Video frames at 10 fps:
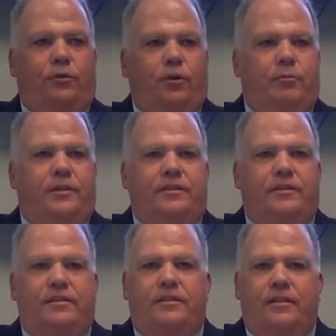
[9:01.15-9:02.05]
grow
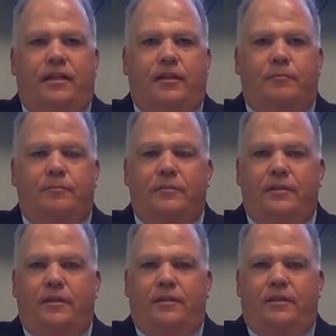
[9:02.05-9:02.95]
business.
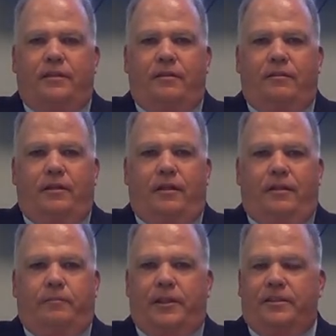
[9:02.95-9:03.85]

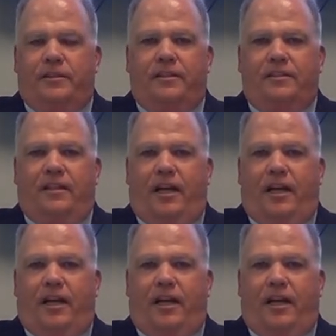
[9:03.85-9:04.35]
Business is the